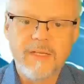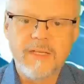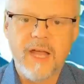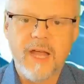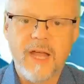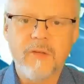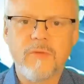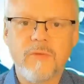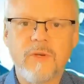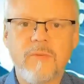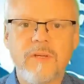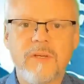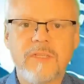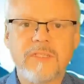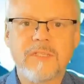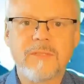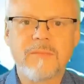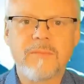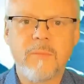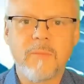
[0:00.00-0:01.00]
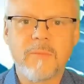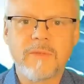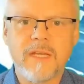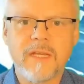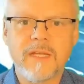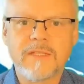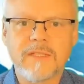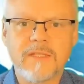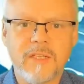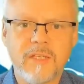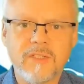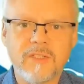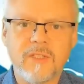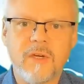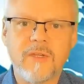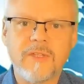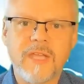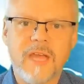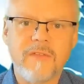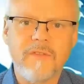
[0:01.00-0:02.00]
counter-evidence has been presented that
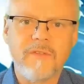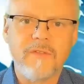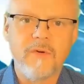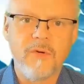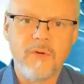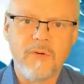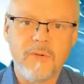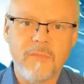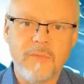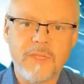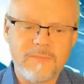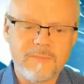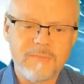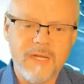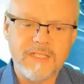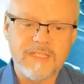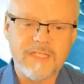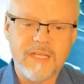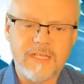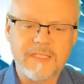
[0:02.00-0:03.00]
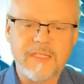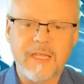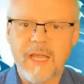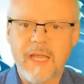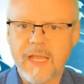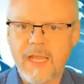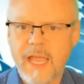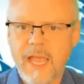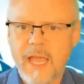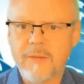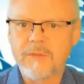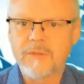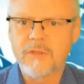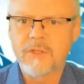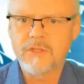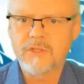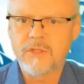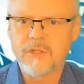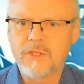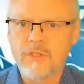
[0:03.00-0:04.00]
shows AfriForum has made genocide claims
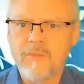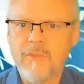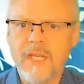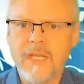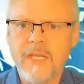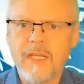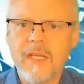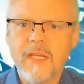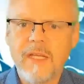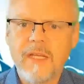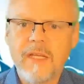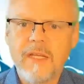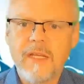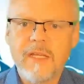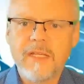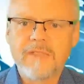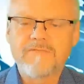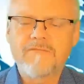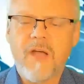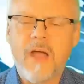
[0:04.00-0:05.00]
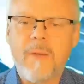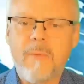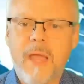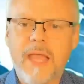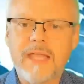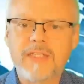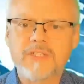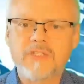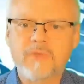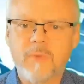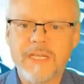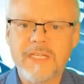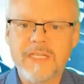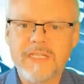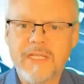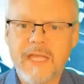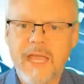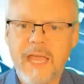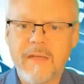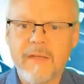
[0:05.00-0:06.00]
on social media as far back as
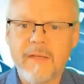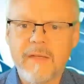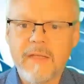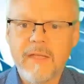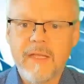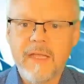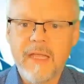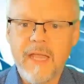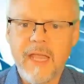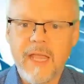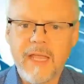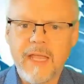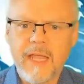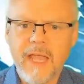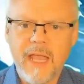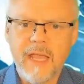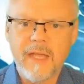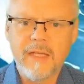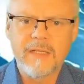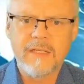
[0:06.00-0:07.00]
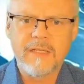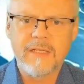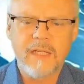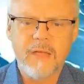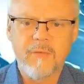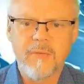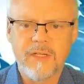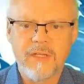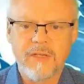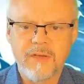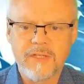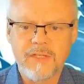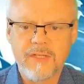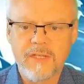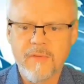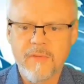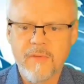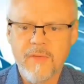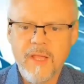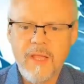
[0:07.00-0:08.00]
2010 and again in
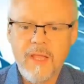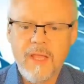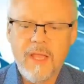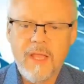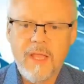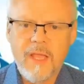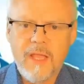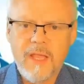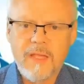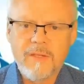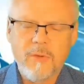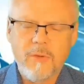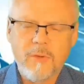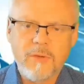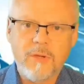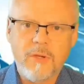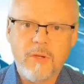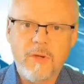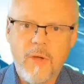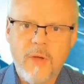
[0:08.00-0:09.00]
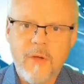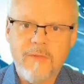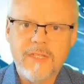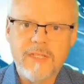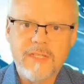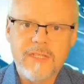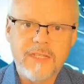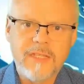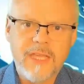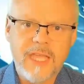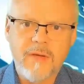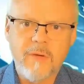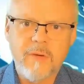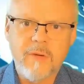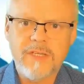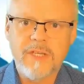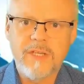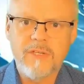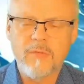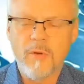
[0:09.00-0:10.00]
2013. There is also no evidence that they
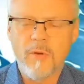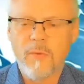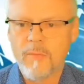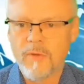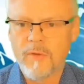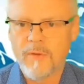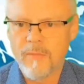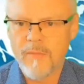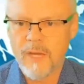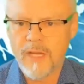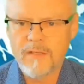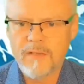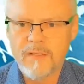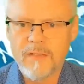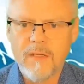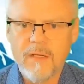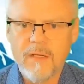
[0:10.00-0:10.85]
corrected Trump on the matter.